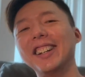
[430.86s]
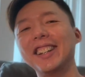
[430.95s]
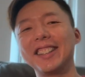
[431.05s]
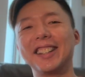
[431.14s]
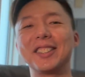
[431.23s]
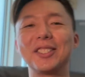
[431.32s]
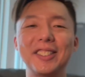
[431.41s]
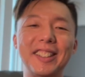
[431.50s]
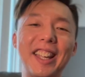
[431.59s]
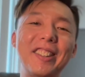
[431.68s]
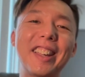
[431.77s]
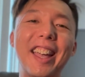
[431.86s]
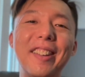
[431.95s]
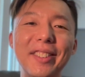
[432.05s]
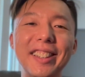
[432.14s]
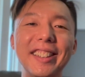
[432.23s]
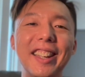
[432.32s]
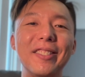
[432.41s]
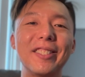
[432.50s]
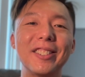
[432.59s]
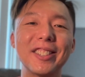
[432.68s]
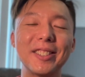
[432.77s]
Yeah, so there you have it. That
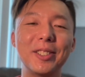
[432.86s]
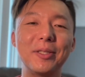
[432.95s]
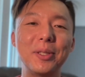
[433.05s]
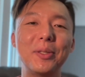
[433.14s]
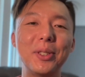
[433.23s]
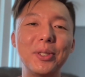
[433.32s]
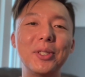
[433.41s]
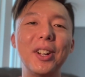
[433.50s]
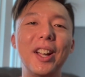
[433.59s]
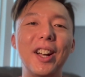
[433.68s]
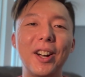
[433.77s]
was the review